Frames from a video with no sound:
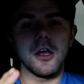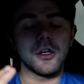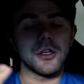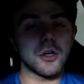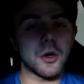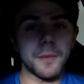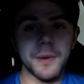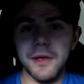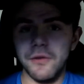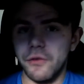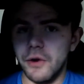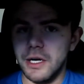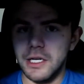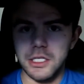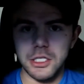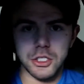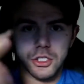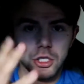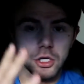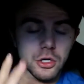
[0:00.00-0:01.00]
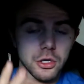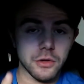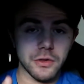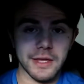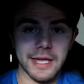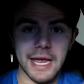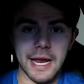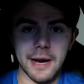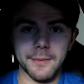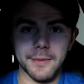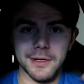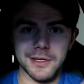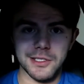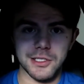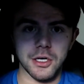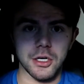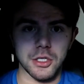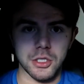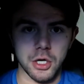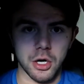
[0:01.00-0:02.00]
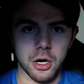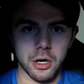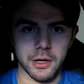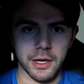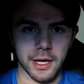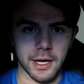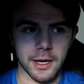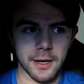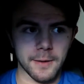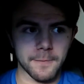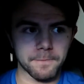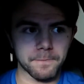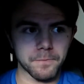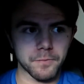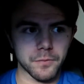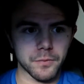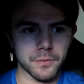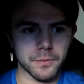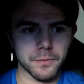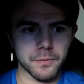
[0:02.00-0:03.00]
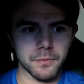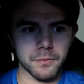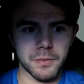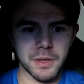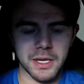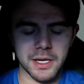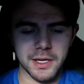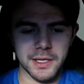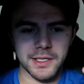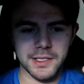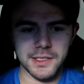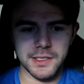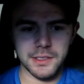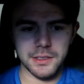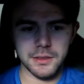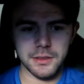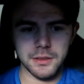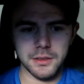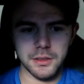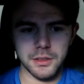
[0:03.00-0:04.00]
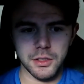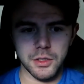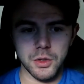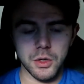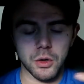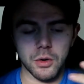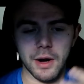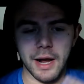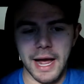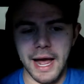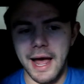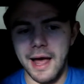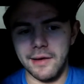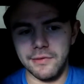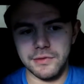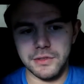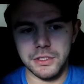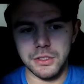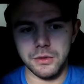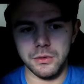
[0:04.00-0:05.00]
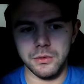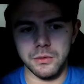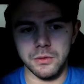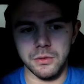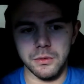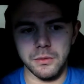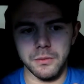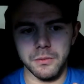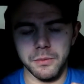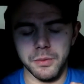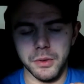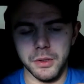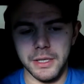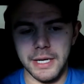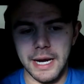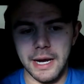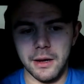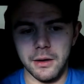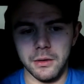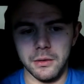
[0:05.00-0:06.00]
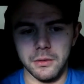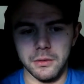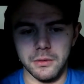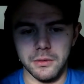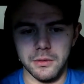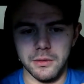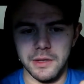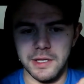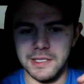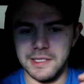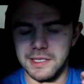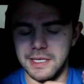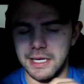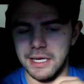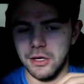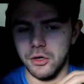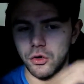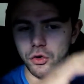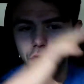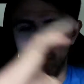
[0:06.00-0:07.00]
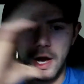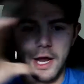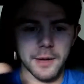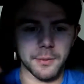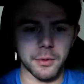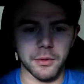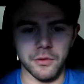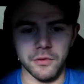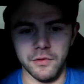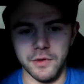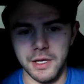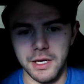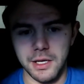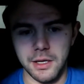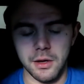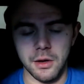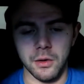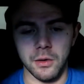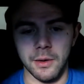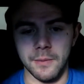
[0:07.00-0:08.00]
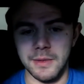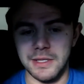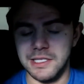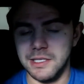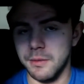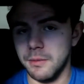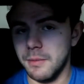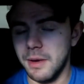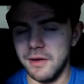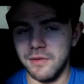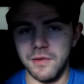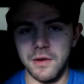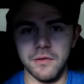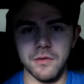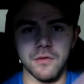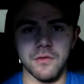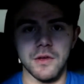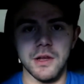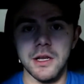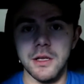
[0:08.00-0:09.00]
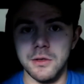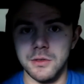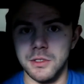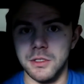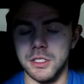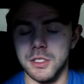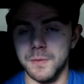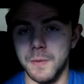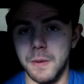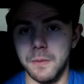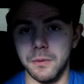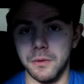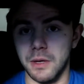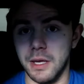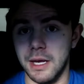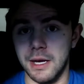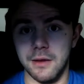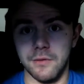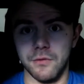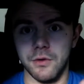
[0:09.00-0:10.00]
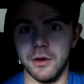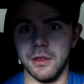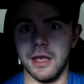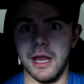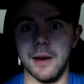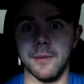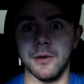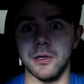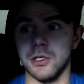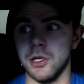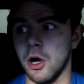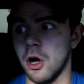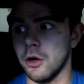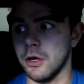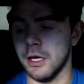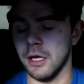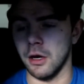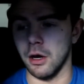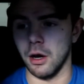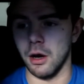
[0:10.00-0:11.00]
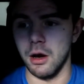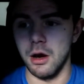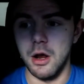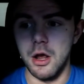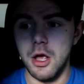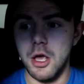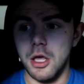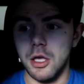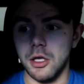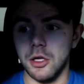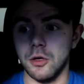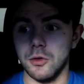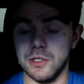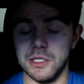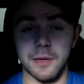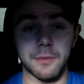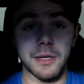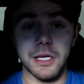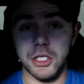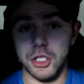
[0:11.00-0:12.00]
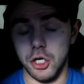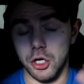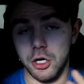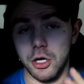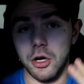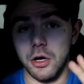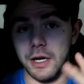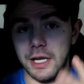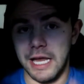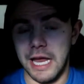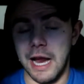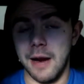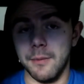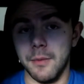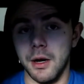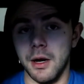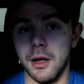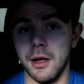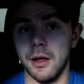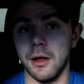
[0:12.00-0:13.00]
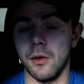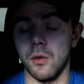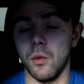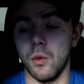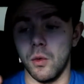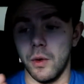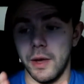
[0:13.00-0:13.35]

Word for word: don't be afraid to just turn on the camera and start talking, because you don't have to put out this incredible video. I mean, some of my favorite videos are just people getting in front of the camera and talking, or, you know, somebody turning on a camera